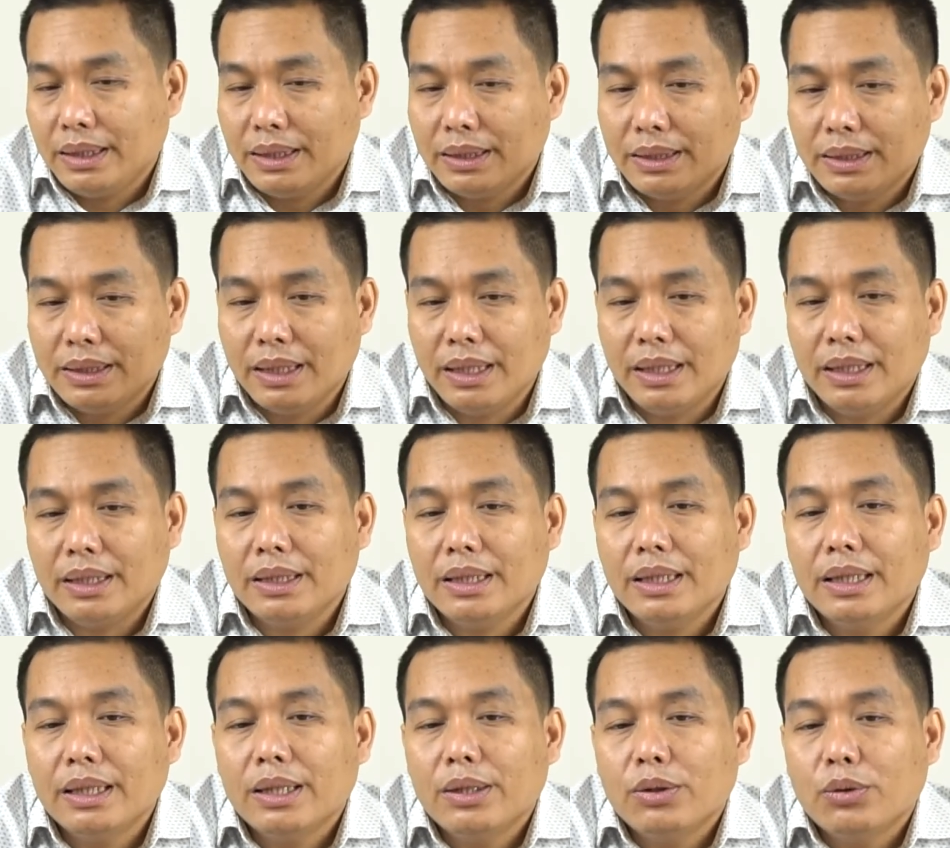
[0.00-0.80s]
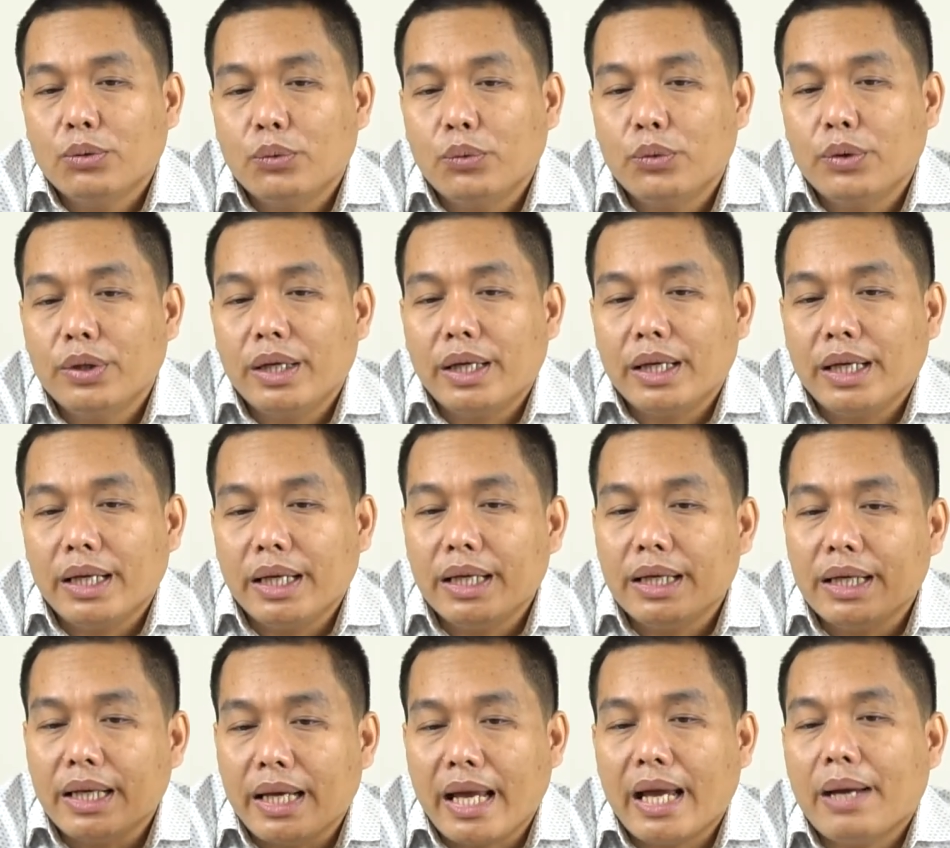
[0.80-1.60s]
thing we
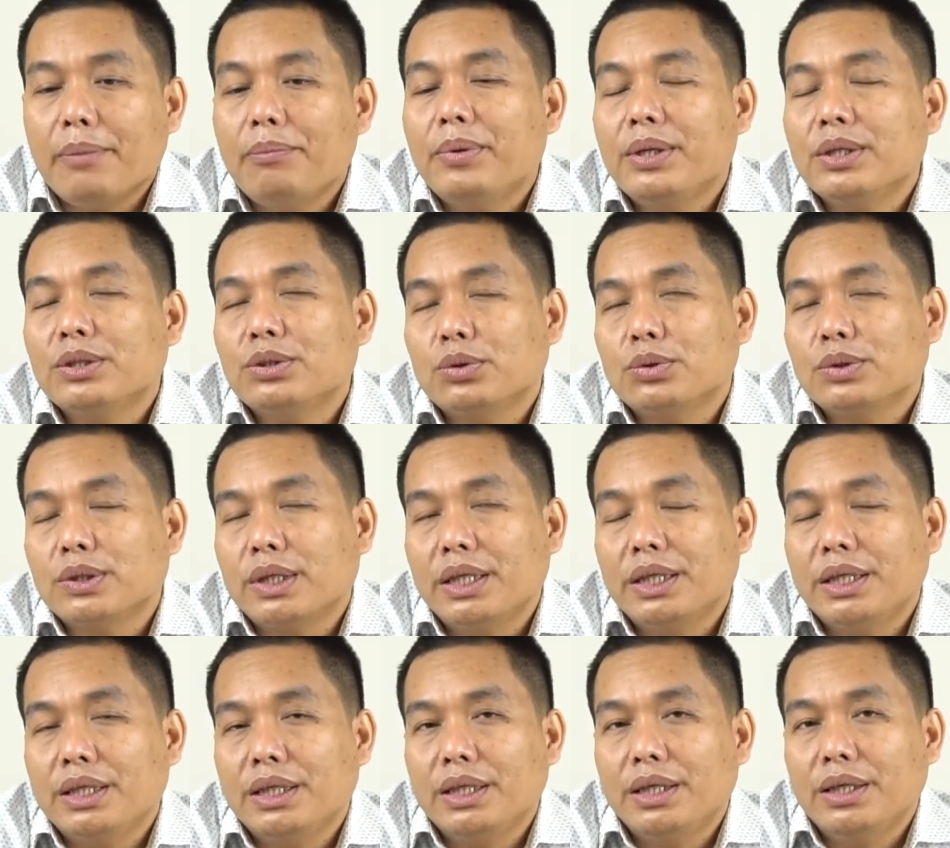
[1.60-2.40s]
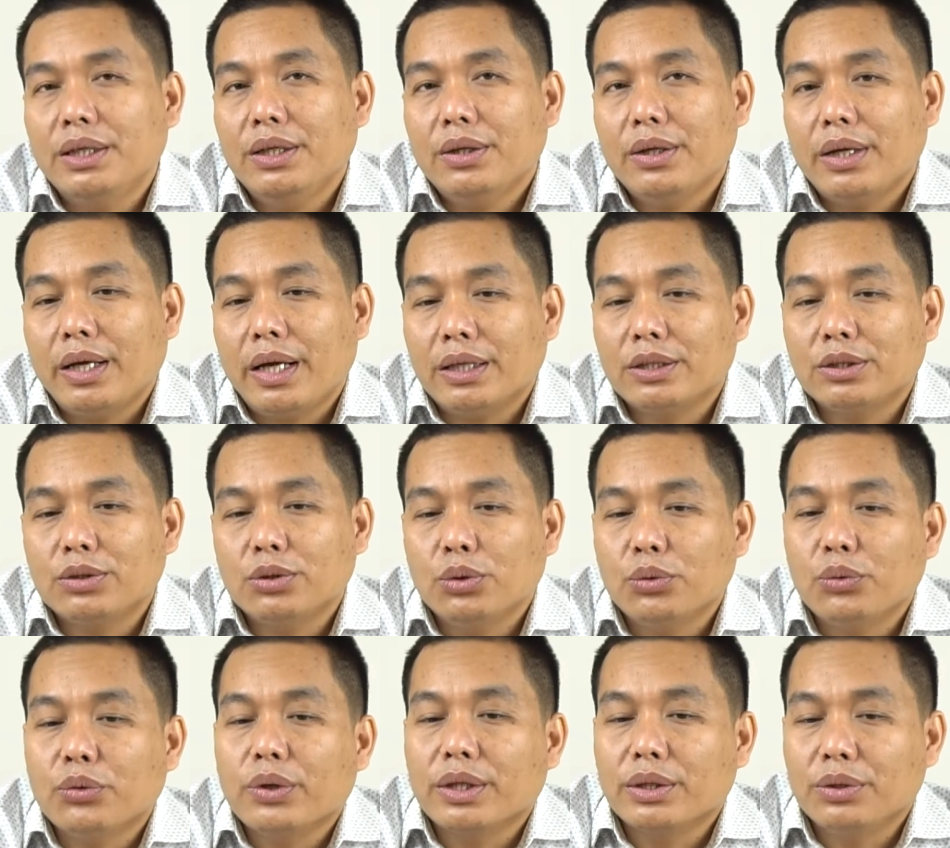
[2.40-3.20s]
in every society actually
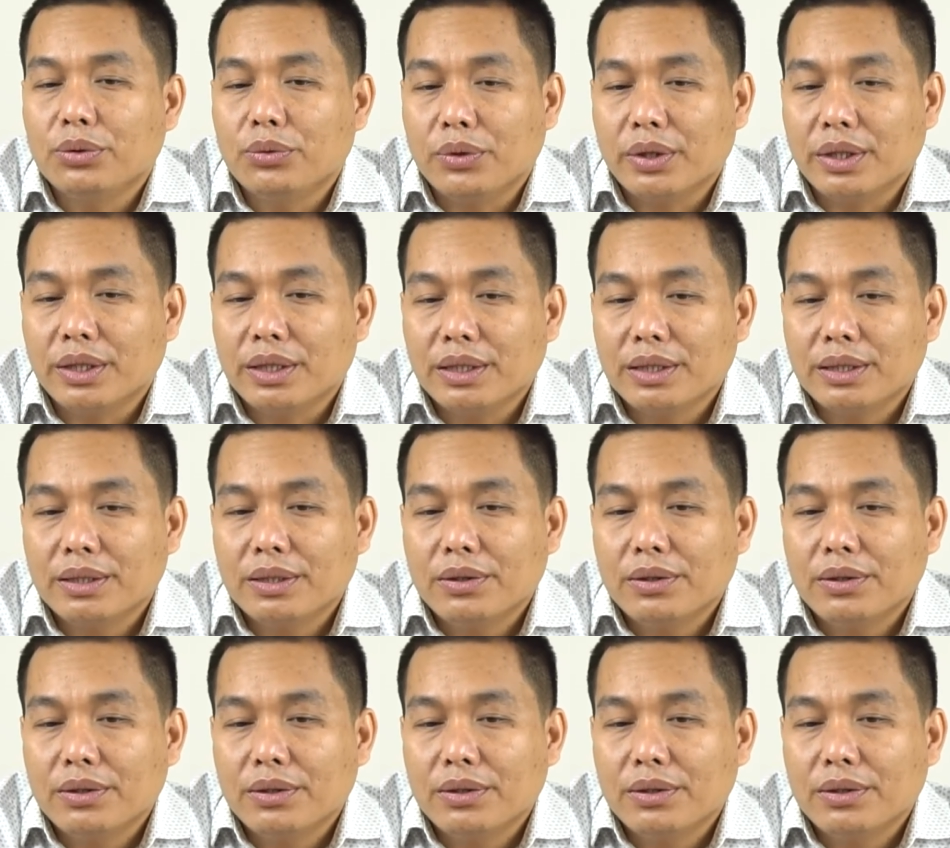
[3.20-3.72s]
we are doing.